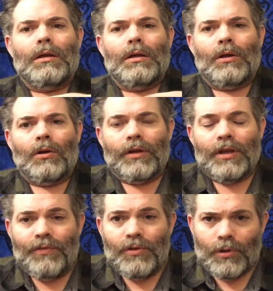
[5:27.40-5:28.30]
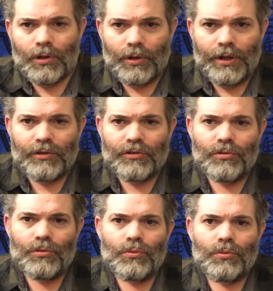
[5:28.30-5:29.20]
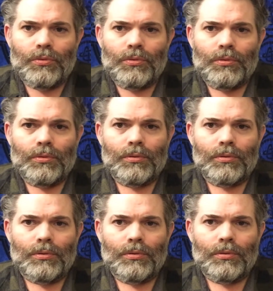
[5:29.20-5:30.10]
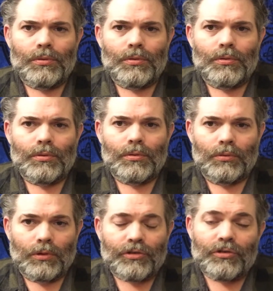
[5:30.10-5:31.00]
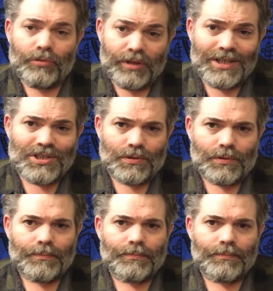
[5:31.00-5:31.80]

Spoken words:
If you are going to look to nature,